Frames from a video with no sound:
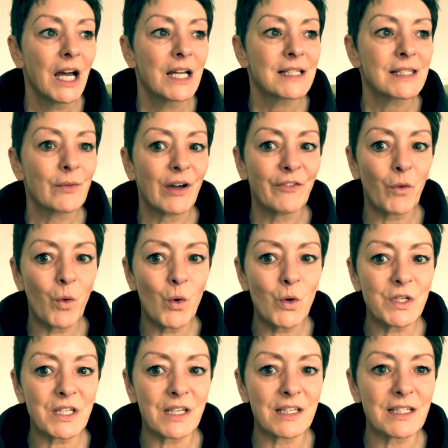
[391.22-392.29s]
So I've
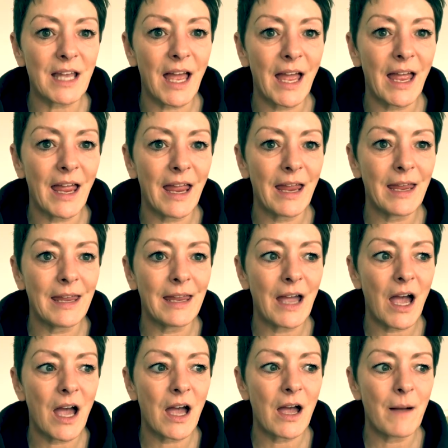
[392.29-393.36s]
ordered a
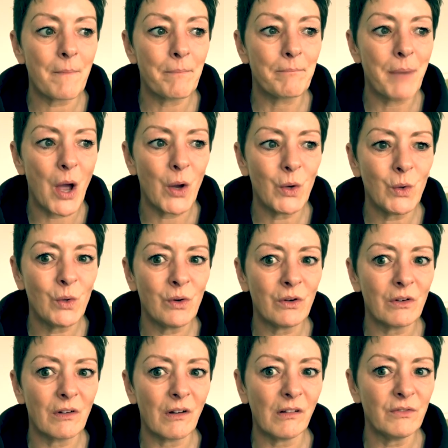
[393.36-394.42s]

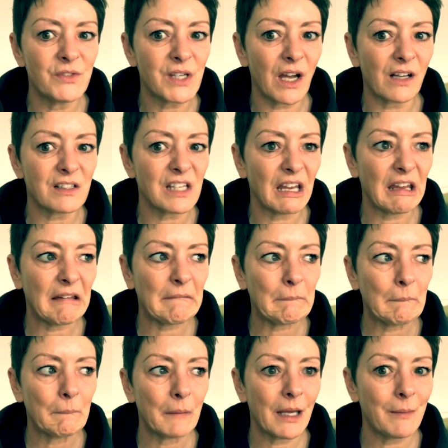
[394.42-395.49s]
bone conducting
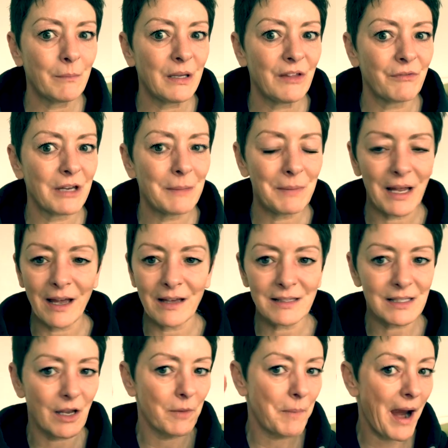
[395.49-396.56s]
MP3 player.
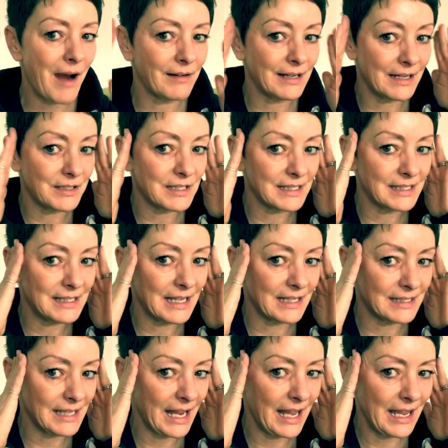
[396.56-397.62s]
So apparently it just
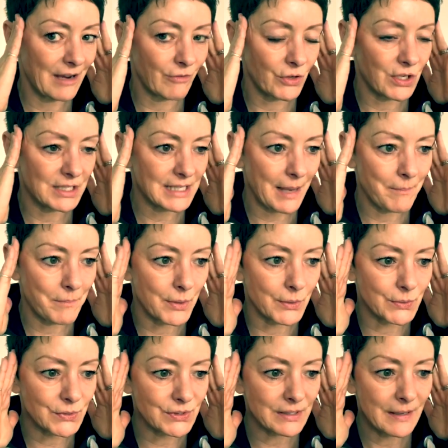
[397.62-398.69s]
sits here on your
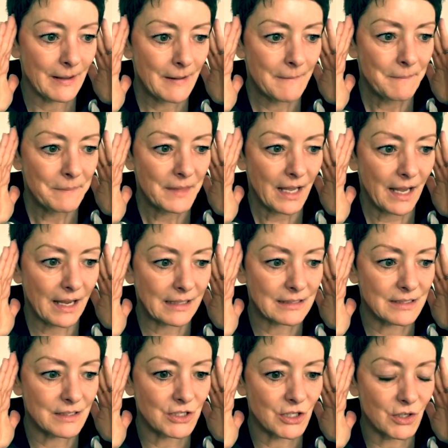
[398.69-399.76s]
temples
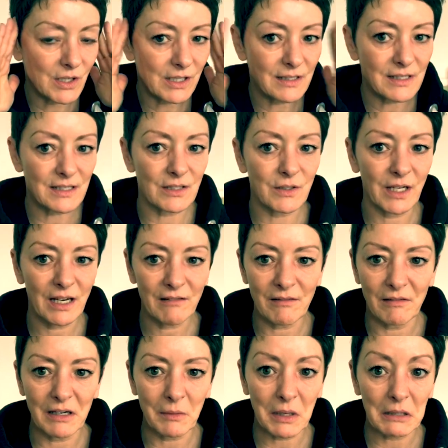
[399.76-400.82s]
and you can still hear
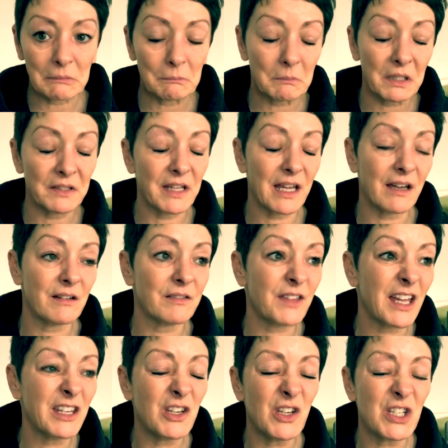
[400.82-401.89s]
it really well. And
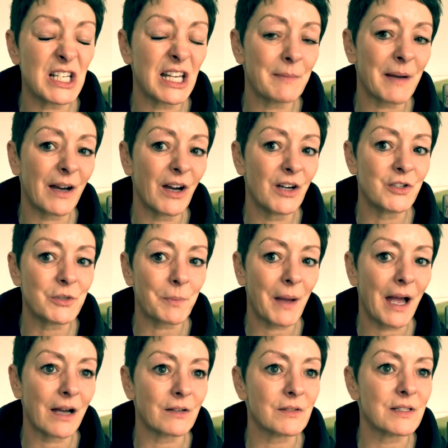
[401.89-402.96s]
they're usually about
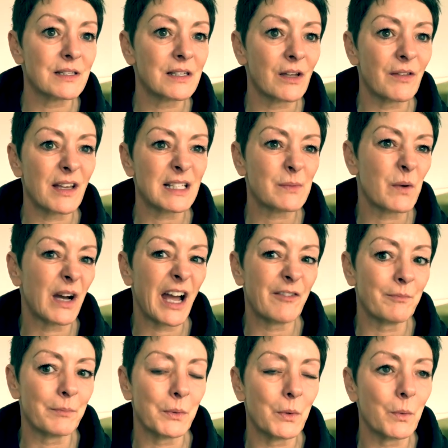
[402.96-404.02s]
£100, so that's why I
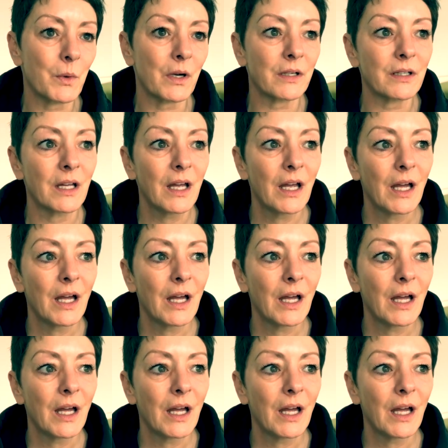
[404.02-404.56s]
haven't bought one.